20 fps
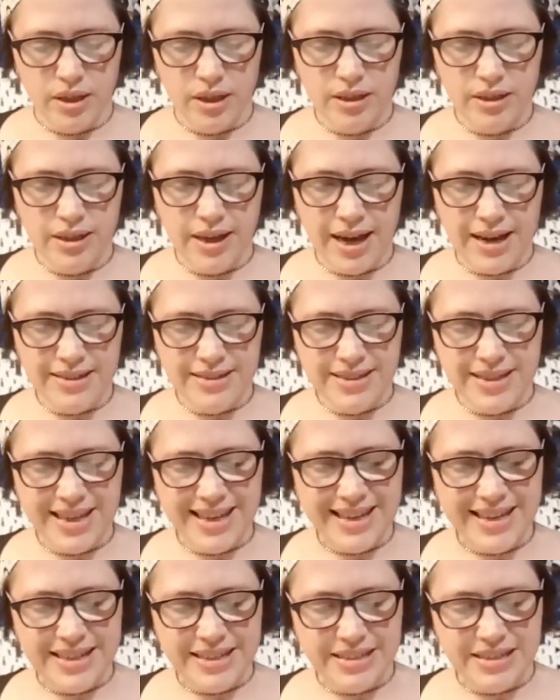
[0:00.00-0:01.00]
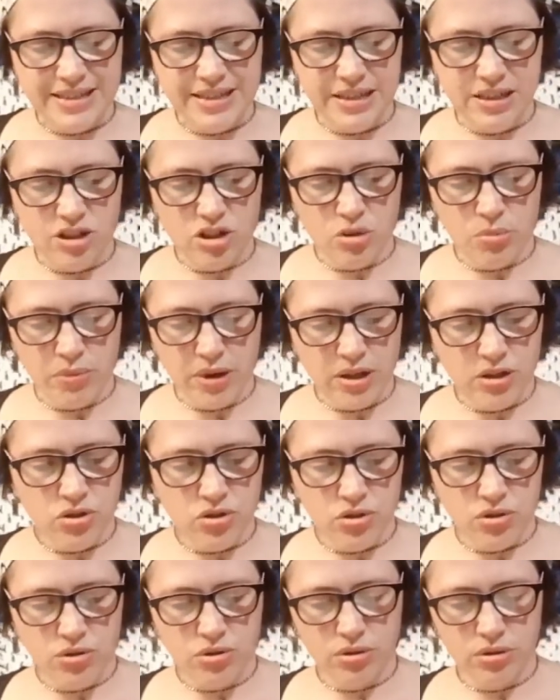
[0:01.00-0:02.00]
It cascades into my
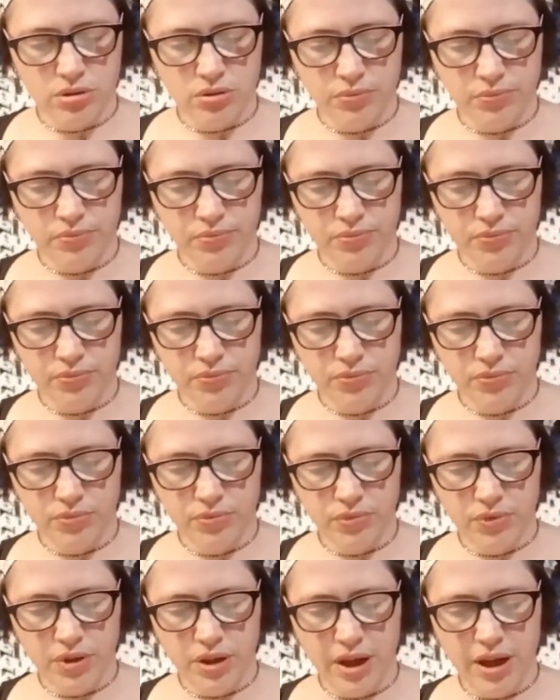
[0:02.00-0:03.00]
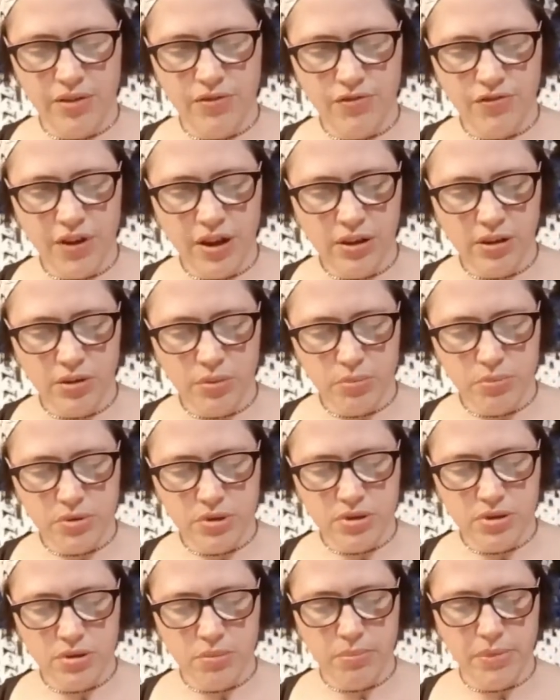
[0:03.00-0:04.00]
soul,
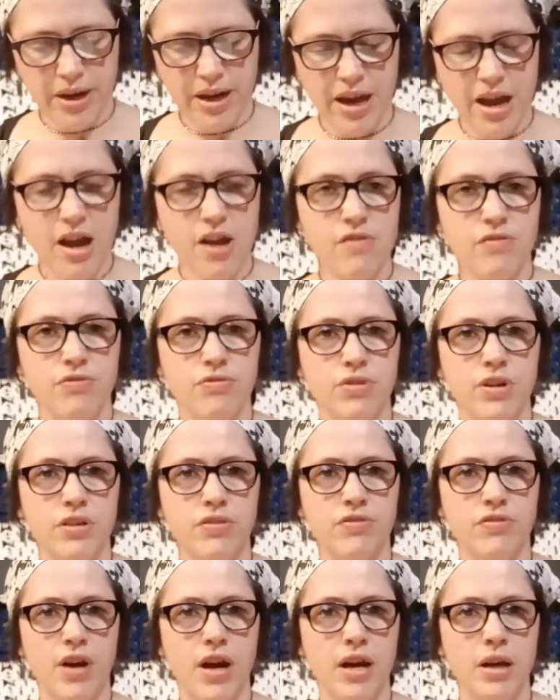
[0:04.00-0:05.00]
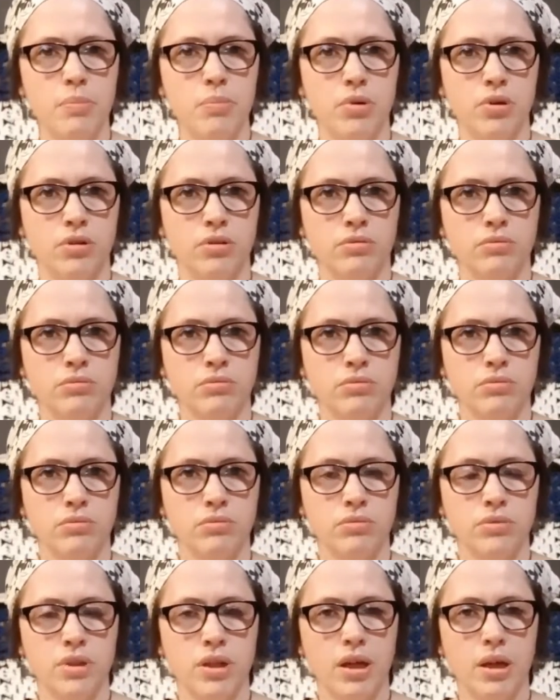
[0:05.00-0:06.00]
envelops my every fibre,
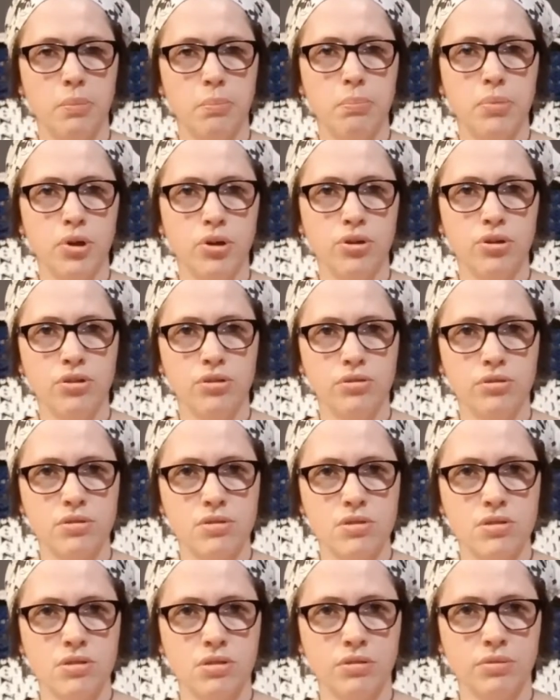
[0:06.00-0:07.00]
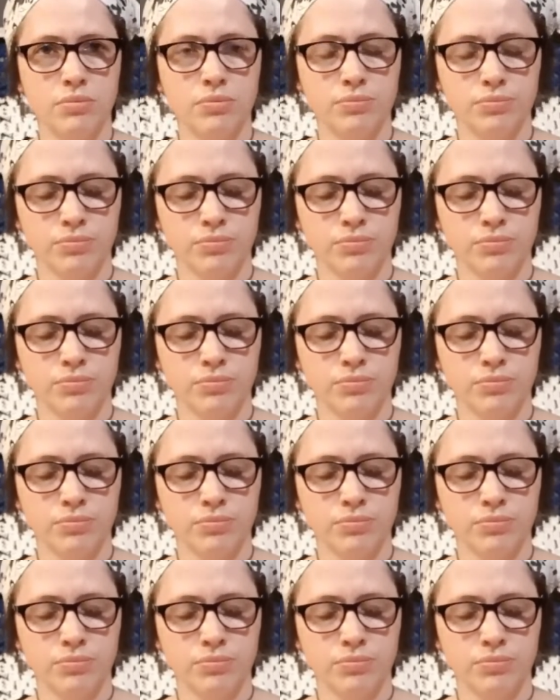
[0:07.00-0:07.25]
it burns.